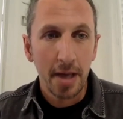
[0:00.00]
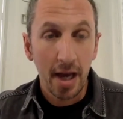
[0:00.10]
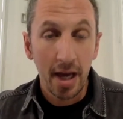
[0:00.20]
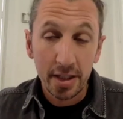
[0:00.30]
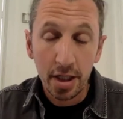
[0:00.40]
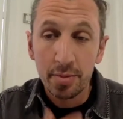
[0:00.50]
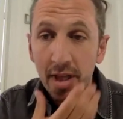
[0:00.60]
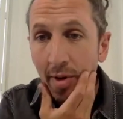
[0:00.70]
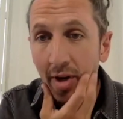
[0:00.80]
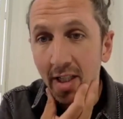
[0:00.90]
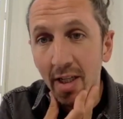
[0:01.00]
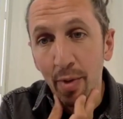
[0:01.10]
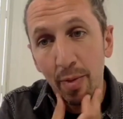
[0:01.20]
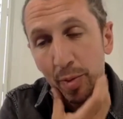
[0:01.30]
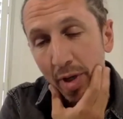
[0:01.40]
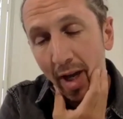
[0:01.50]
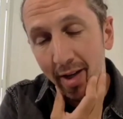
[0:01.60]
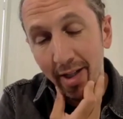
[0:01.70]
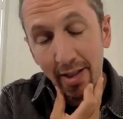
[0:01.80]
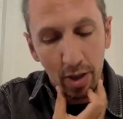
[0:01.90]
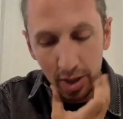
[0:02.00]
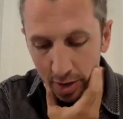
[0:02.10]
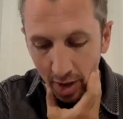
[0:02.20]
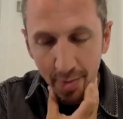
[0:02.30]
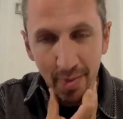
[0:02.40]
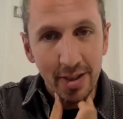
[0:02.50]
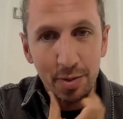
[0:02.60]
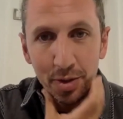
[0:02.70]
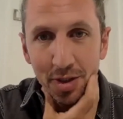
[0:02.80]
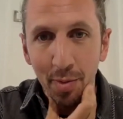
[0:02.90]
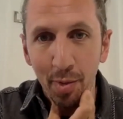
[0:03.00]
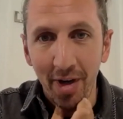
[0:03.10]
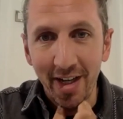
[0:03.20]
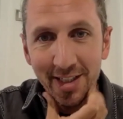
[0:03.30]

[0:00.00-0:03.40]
Uh, in terms of that one, actually, we, we it t- ties me in towards some of my end